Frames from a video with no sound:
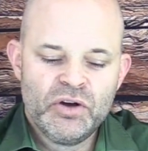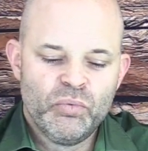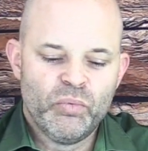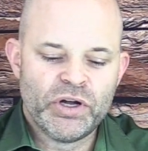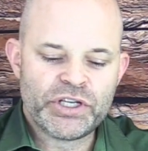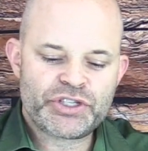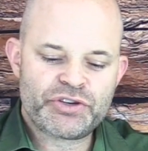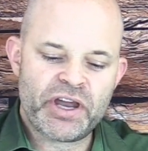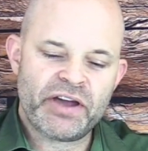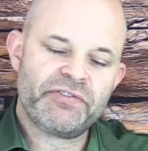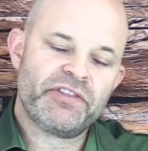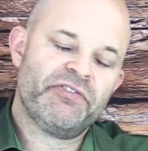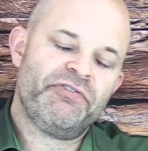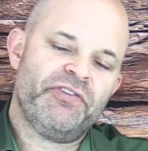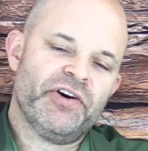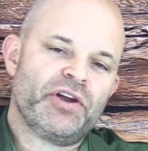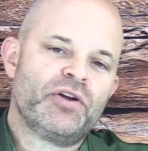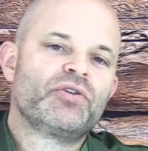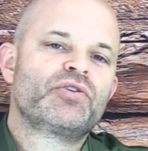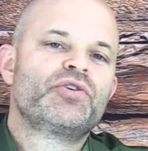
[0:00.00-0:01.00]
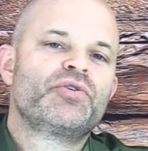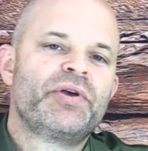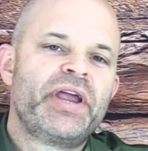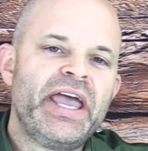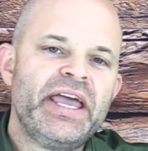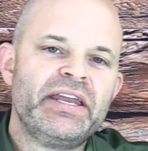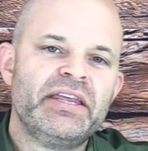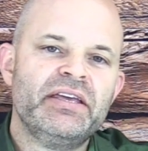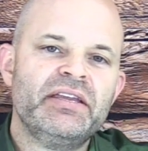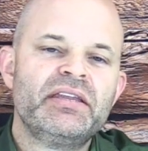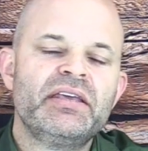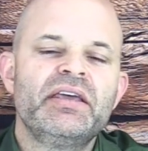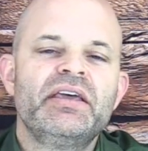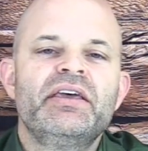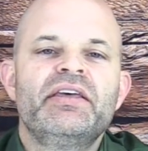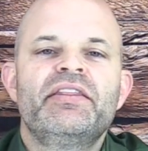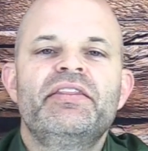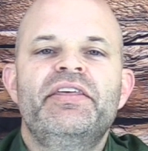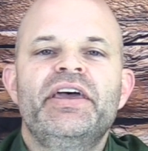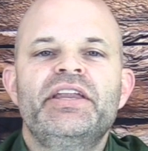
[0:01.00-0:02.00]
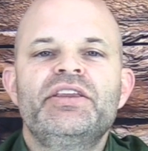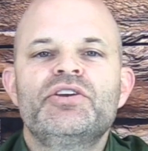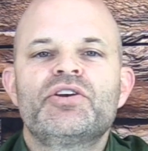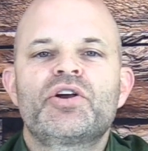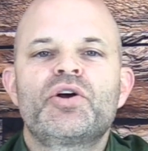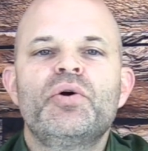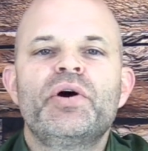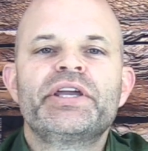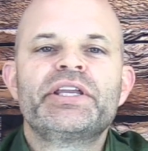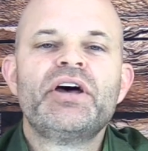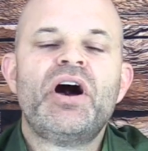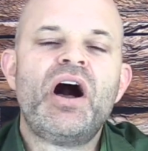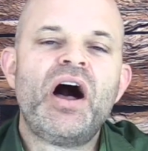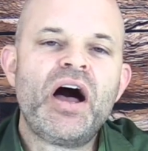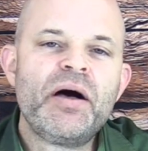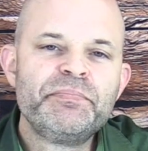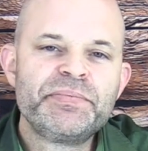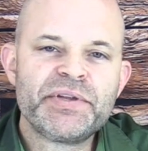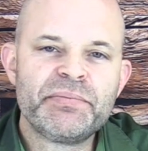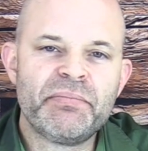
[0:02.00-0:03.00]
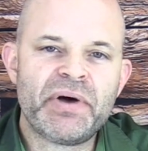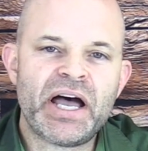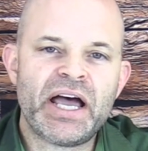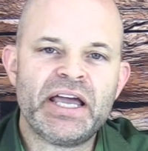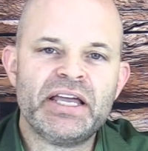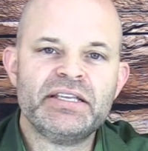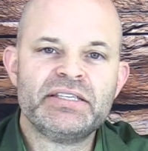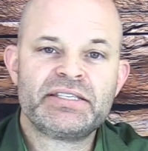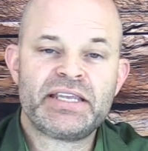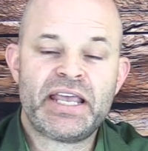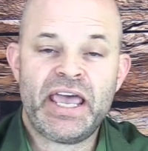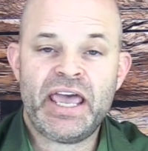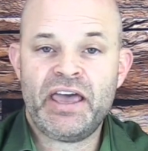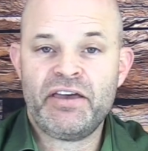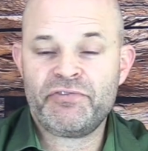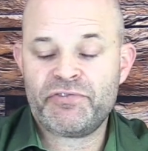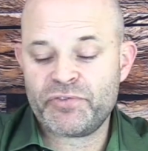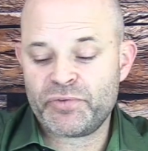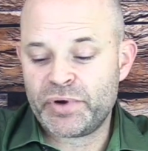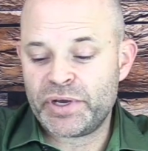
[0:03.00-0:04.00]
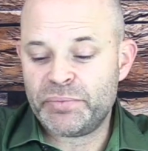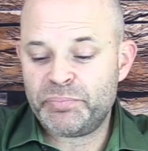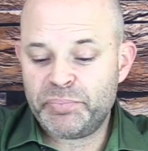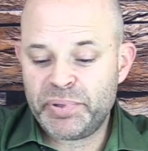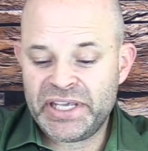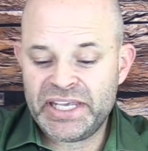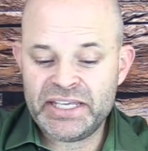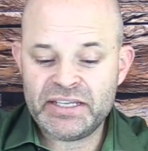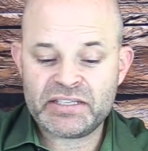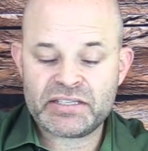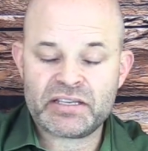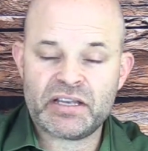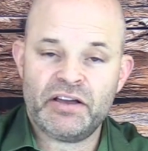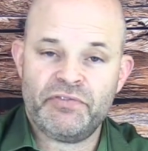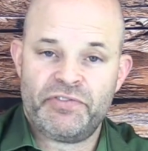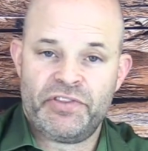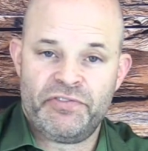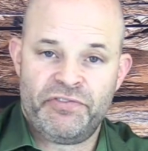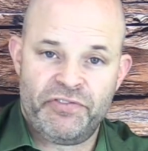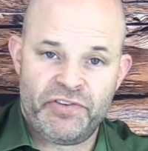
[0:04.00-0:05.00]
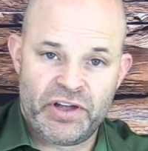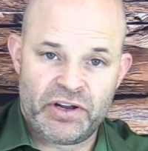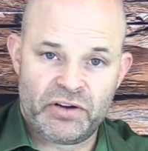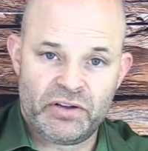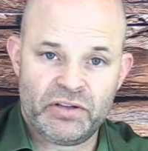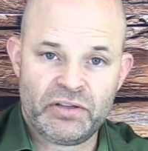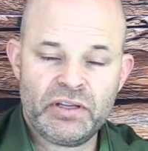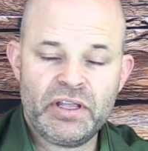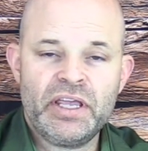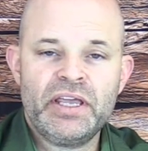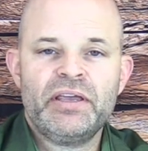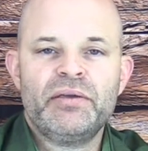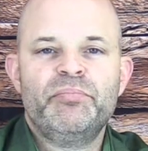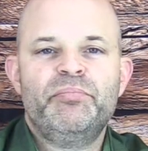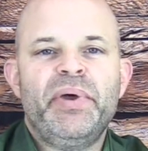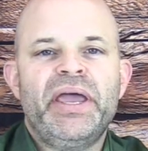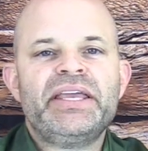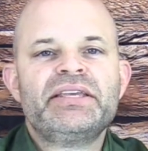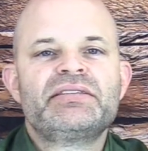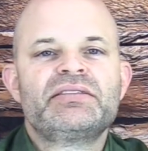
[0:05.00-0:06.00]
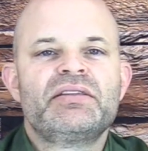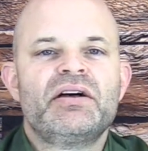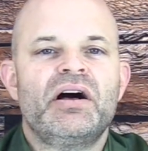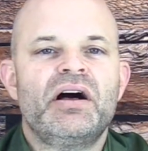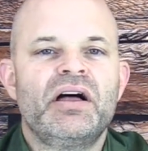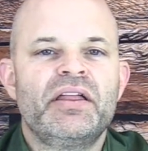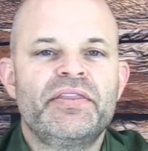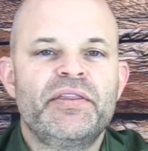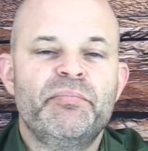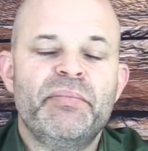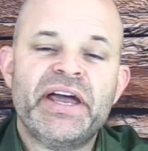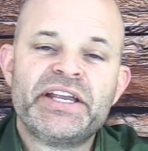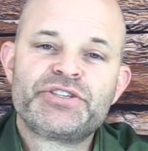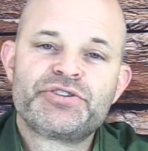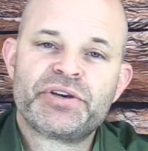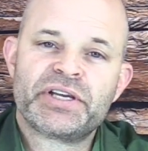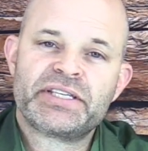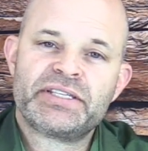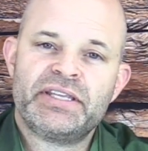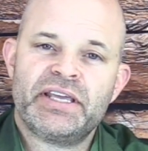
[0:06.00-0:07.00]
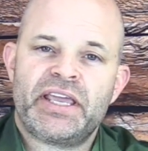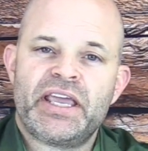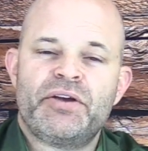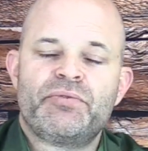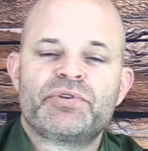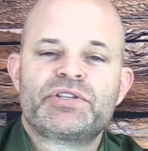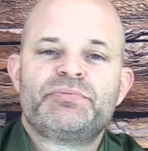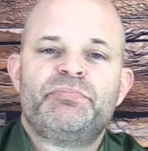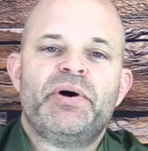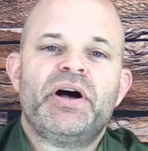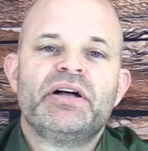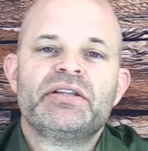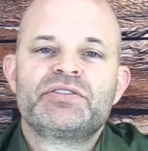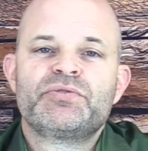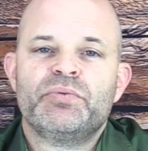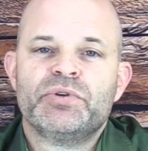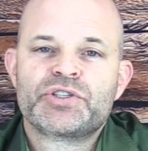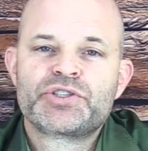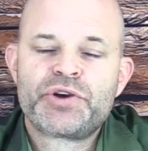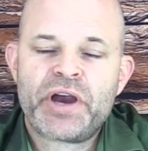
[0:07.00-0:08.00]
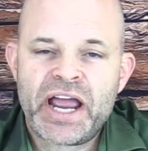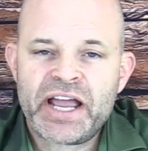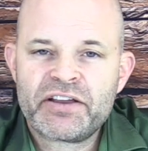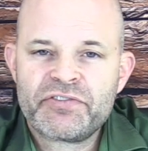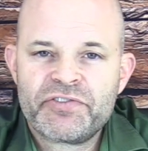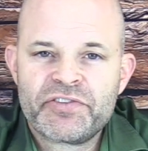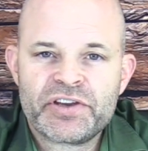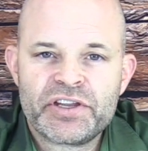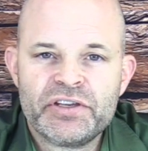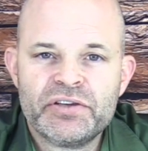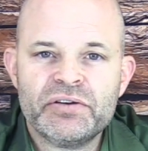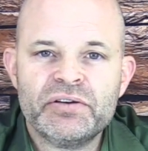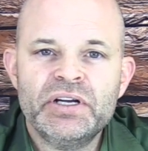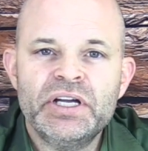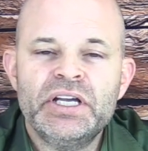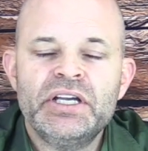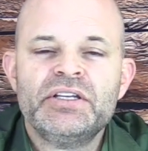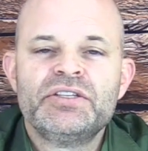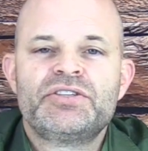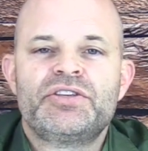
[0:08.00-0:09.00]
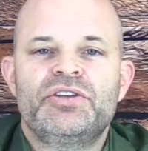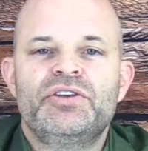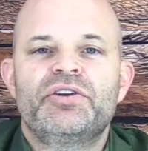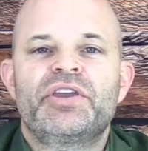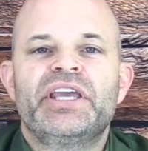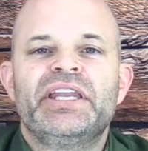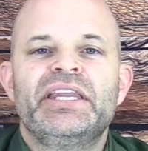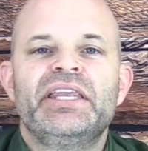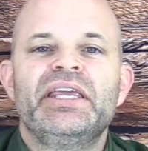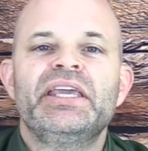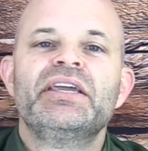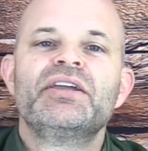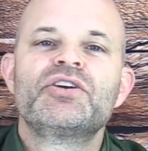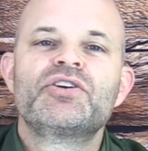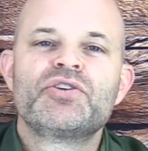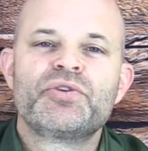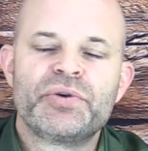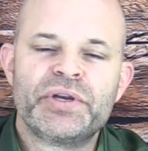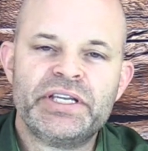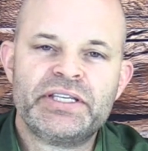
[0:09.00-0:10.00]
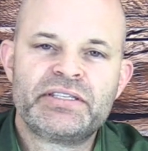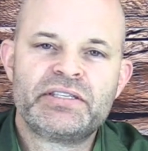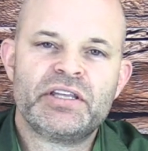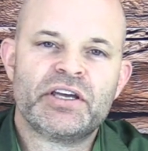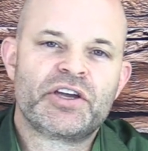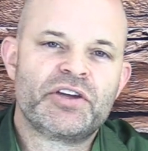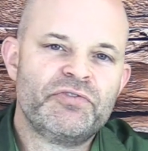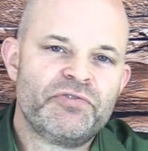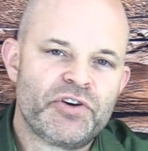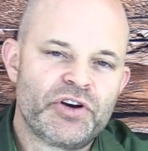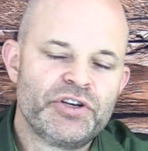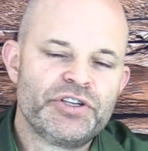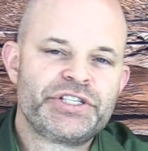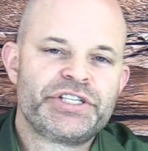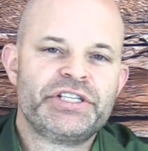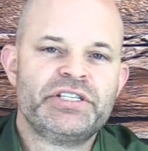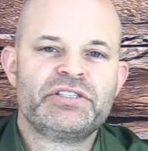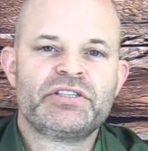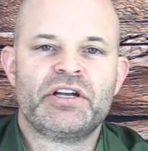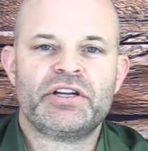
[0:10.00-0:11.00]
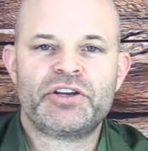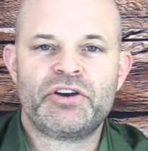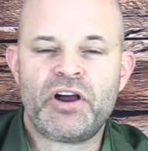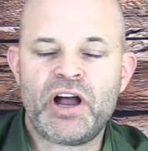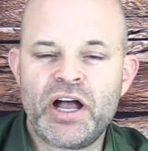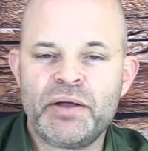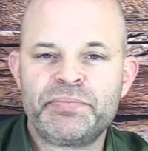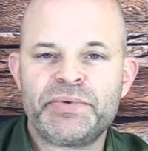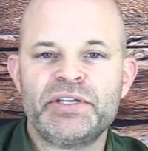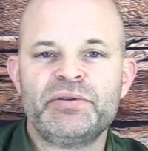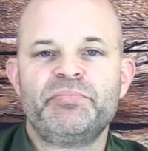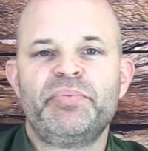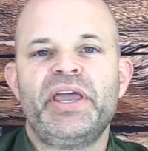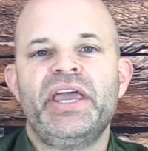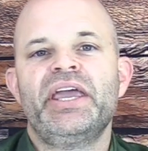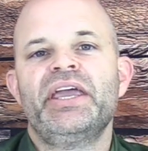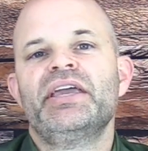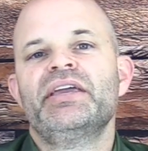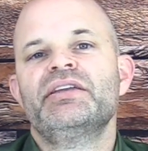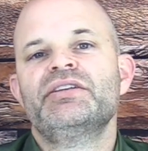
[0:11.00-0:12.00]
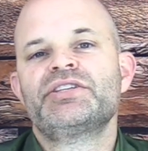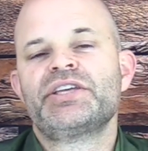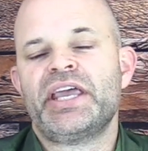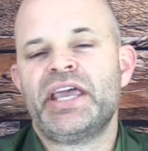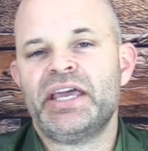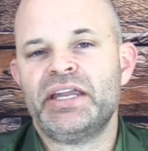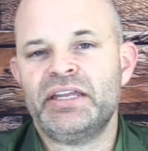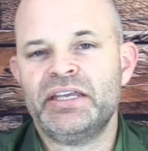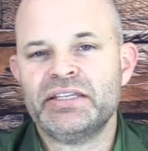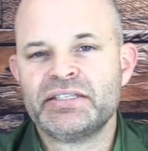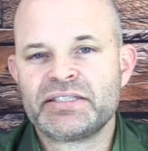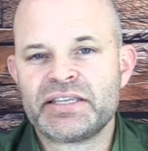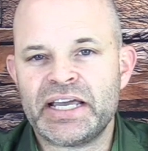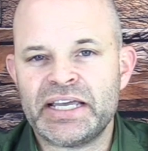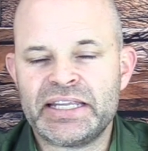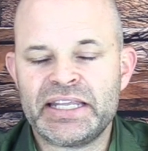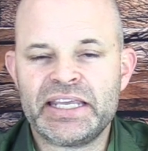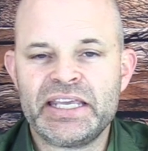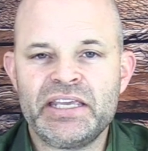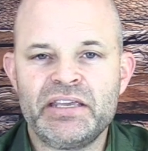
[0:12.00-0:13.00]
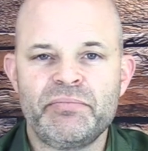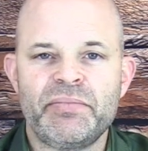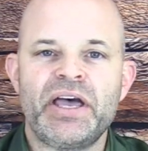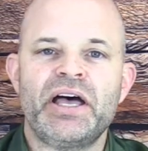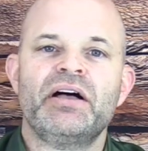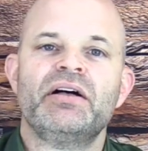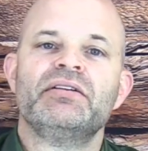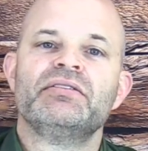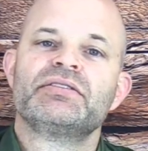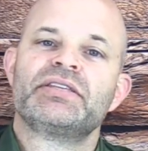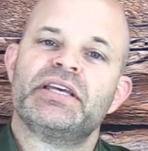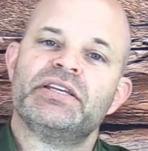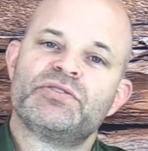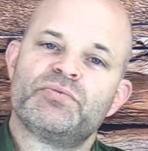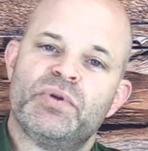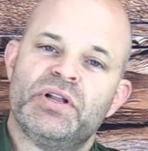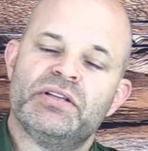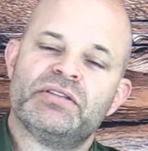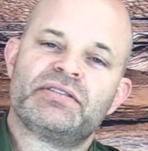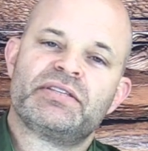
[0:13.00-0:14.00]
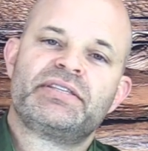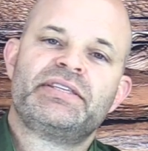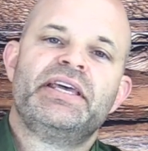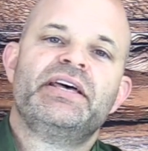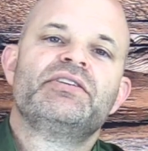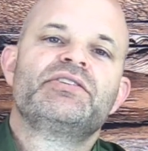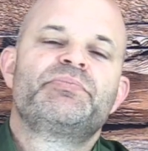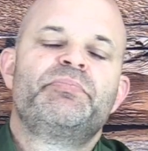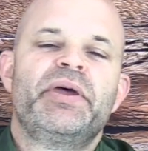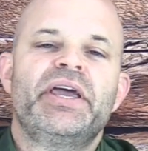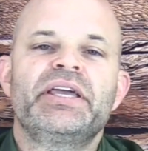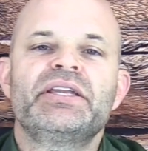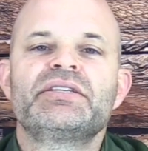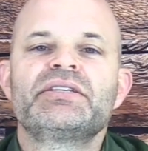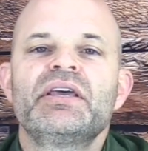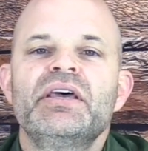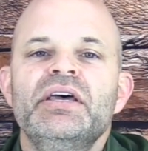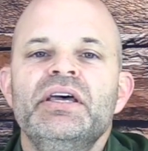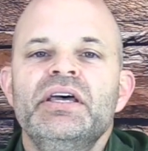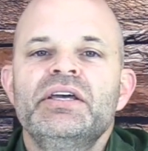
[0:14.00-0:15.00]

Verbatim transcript: Once you have the funnel created, then you're going to optimize every piece of the funnel based on the metrics that GetResponse will track for you, so you can increase the conversions on your opt-in page and inside the emails, as well as the sales page,